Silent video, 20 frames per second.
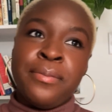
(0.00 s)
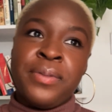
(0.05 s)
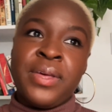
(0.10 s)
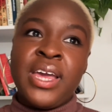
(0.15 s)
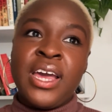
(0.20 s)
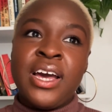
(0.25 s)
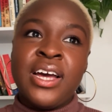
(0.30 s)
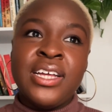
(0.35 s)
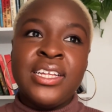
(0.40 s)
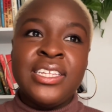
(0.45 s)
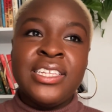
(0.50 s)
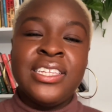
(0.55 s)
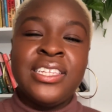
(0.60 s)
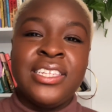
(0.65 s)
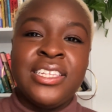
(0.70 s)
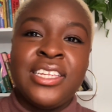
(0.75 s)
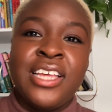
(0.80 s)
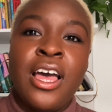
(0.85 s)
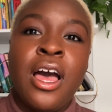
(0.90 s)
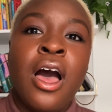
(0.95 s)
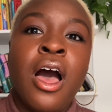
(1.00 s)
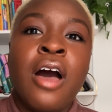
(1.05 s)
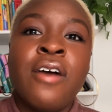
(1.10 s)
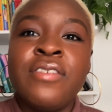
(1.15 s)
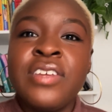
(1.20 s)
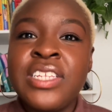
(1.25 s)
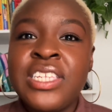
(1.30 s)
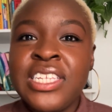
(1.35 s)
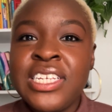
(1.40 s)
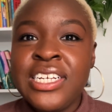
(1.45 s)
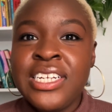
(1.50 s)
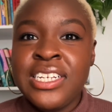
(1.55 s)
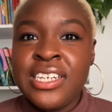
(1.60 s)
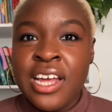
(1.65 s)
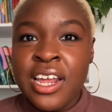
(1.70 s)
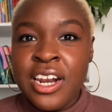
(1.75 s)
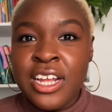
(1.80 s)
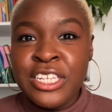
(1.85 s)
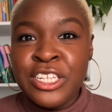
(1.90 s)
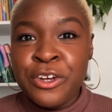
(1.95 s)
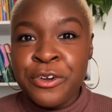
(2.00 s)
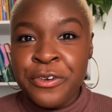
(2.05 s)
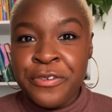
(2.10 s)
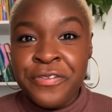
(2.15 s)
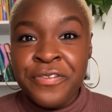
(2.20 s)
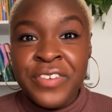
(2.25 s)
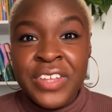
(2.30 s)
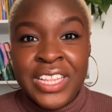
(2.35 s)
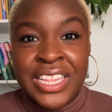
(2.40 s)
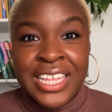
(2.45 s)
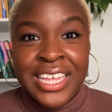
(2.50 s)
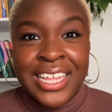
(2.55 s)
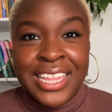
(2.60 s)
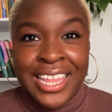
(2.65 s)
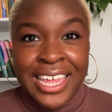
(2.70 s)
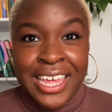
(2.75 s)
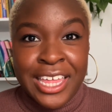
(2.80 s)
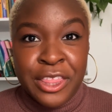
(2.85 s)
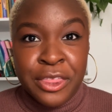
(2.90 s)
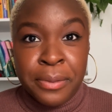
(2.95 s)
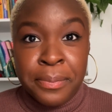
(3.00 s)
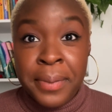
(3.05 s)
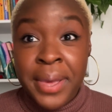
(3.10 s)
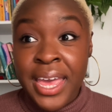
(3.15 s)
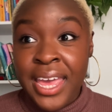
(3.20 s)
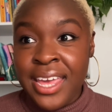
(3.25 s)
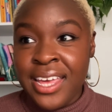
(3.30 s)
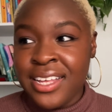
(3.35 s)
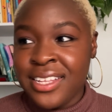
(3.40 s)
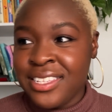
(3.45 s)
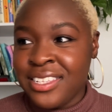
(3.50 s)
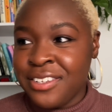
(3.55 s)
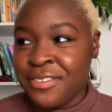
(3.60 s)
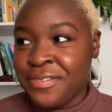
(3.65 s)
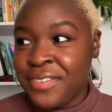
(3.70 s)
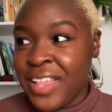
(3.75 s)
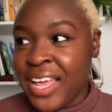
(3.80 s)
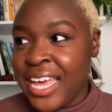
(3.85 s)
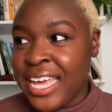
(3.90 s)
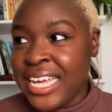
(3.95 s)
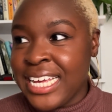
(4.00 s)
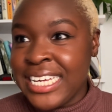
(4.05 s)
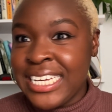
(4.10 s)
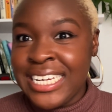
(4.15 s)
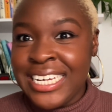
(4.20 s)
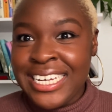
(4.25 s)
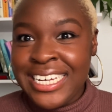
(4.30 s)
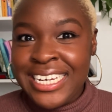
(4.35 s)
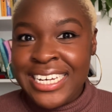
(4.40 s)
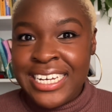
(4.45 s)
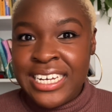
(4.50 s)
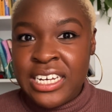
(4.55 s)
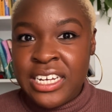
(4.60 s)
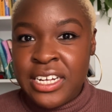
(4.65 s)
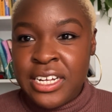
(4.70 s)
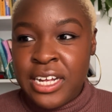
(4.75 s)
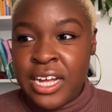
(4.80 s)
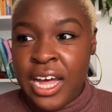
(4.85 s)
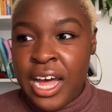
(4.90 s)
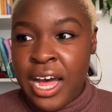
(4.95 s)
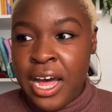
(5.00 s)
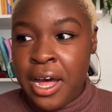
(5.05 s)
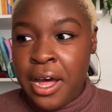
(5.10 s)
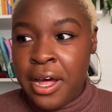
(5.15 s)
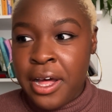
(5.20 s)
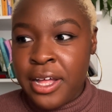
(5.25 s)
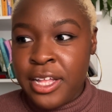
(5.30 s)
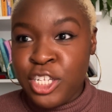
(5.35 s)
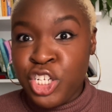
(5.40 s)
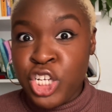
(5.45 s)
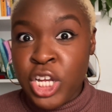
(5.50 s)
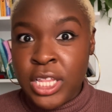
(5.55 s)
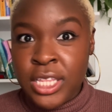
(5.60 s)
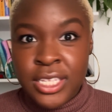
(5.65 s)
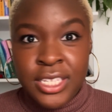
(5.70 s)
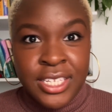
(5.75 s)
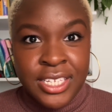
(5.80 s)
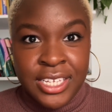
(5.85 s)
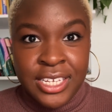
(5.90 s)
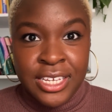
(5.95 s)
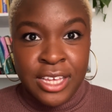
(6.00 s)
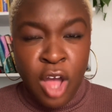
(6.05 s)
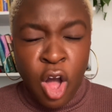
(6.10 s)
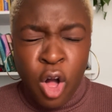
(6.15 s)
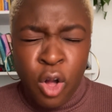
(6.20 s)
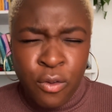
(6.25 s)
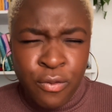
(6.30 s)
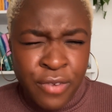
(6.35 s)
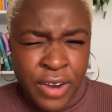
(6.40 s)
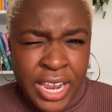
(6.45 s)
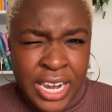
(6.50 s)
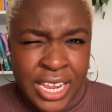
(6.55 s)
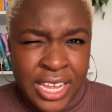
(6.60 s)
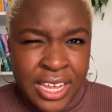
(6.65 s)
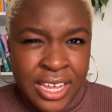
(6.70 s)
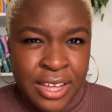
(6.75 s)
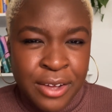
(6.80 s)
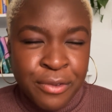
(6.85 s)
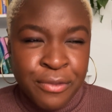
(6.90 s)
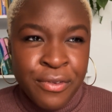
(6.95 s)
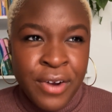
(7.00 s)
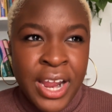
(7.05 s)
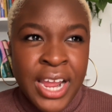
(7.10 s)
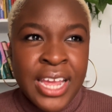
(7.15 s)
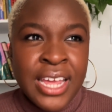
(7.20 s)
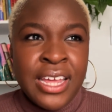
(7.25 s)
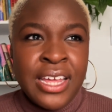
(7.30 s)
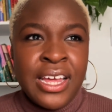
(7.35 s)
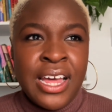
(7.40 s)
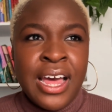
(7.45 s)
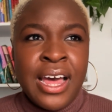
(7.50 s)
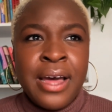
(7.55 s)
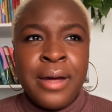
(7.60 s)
Because obviously Nana started feeling, like, the pangs of, like, jealousy already, right?